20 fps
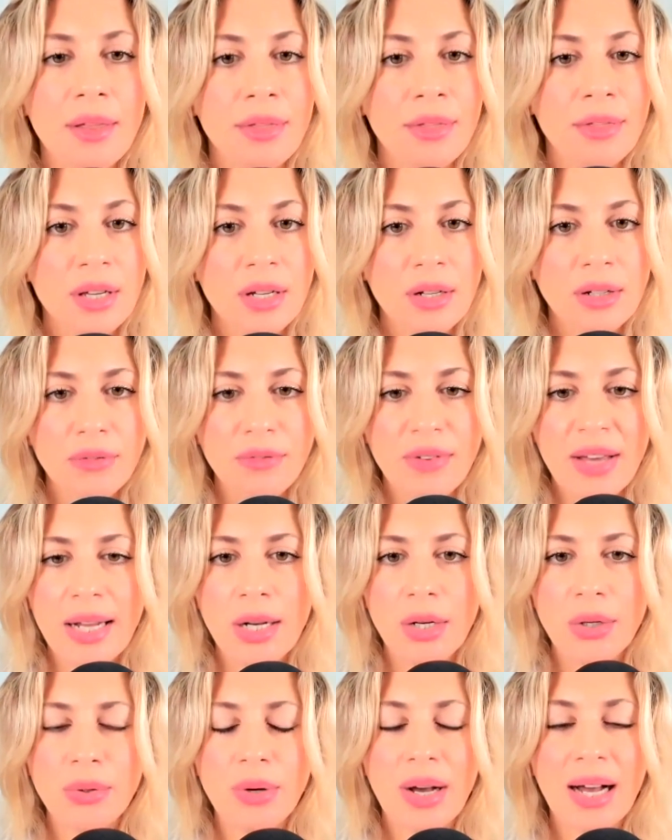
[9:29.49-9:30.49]
Third
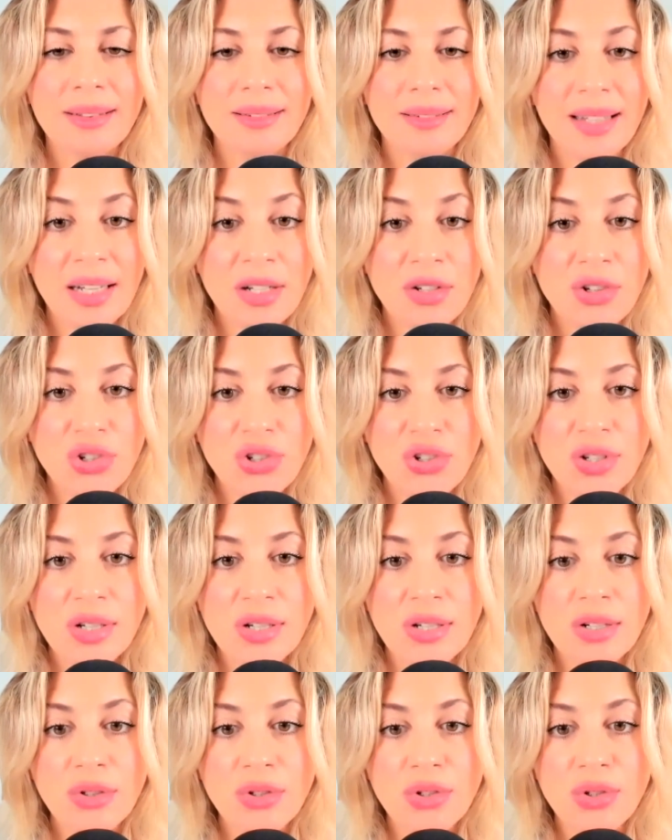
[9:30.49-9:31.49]
value,
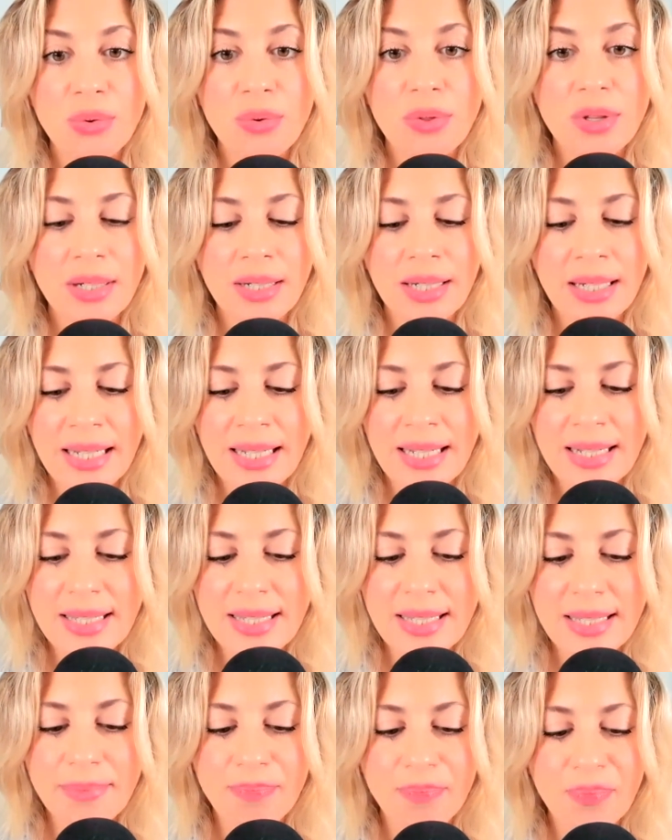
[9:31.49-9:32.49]
attention to the
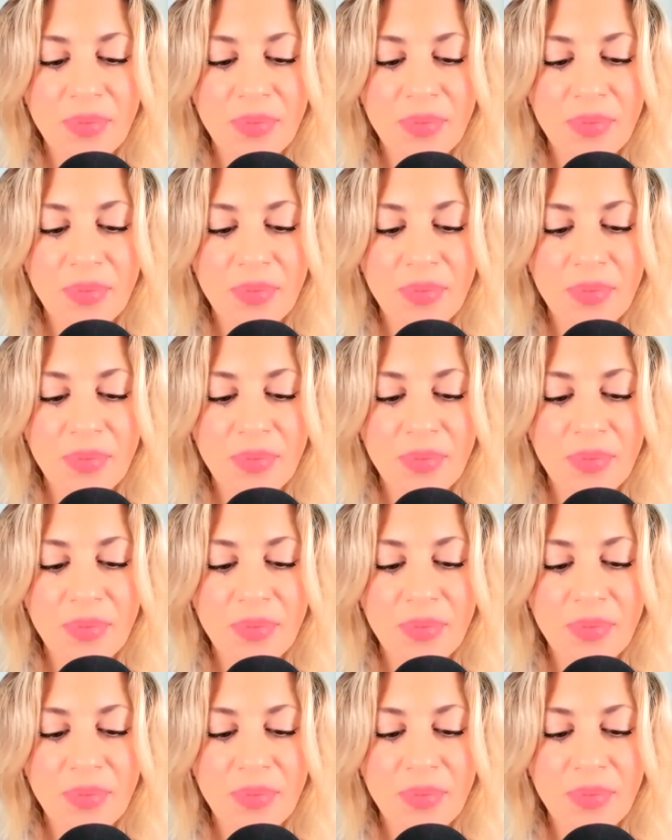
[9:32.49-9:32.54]
needs,